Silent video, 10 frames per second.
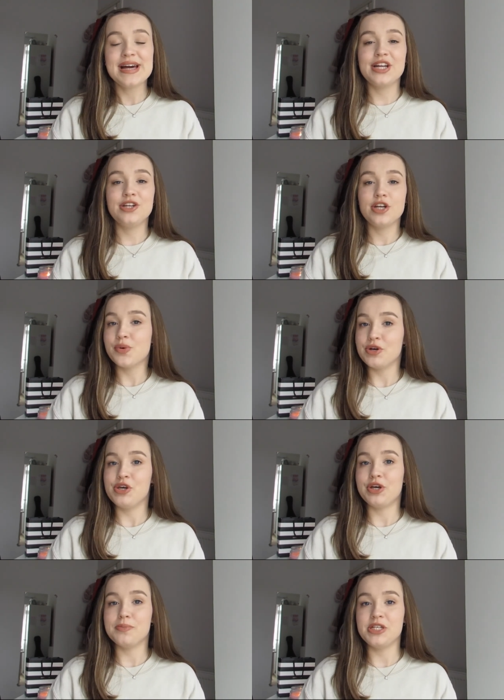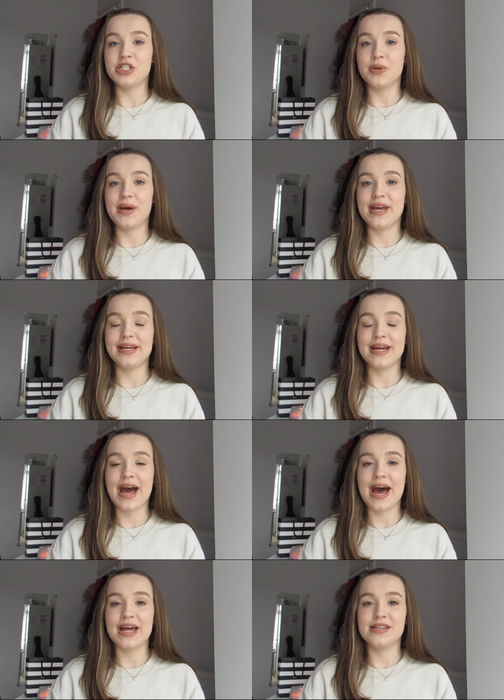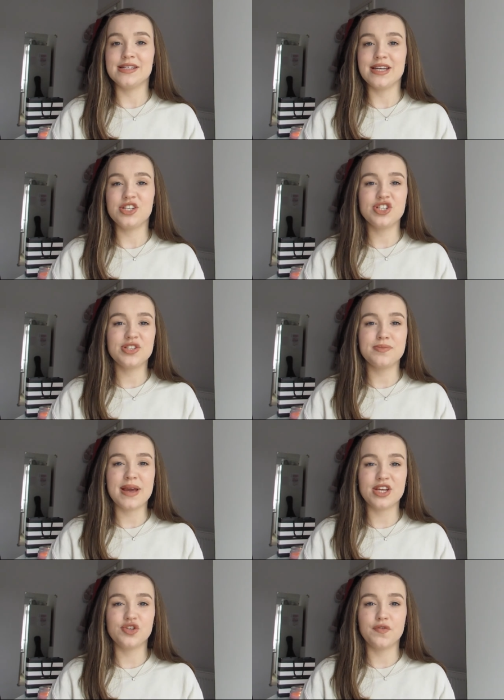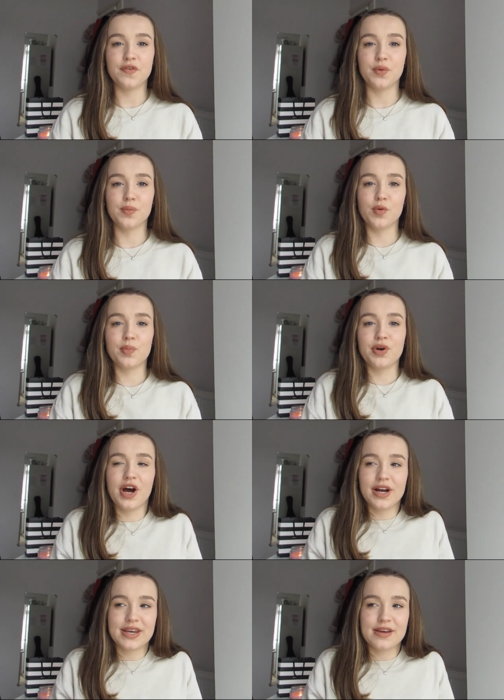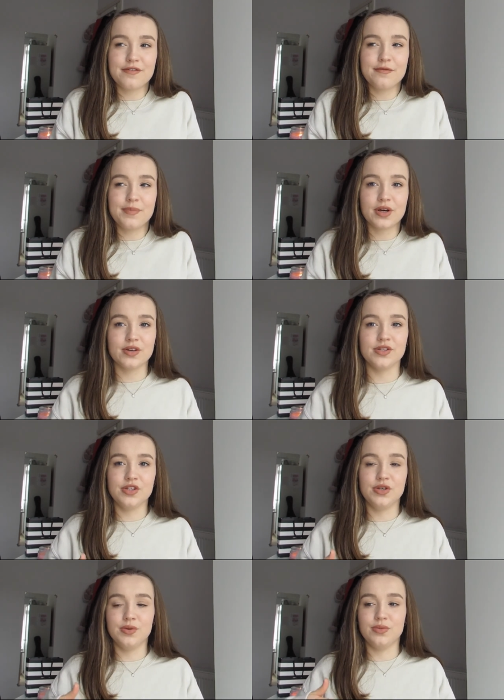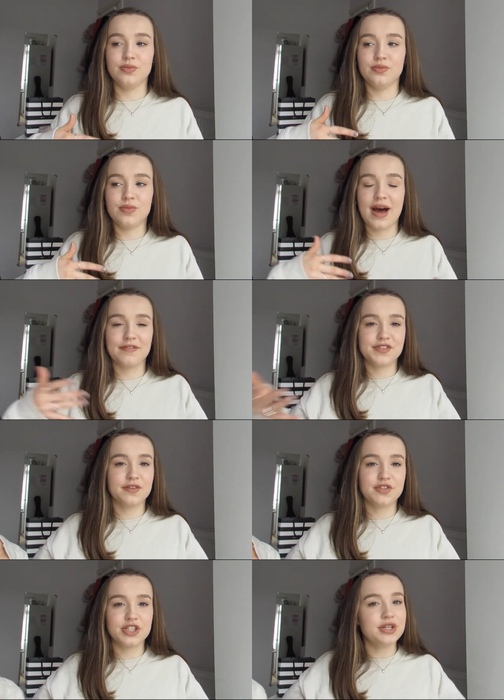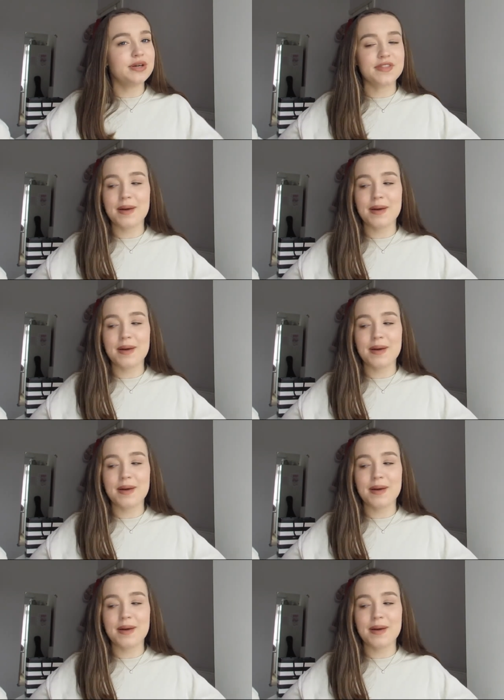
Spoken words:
and you know what you can be doing, and it just makes you feel more productive because you have stuff to do, if that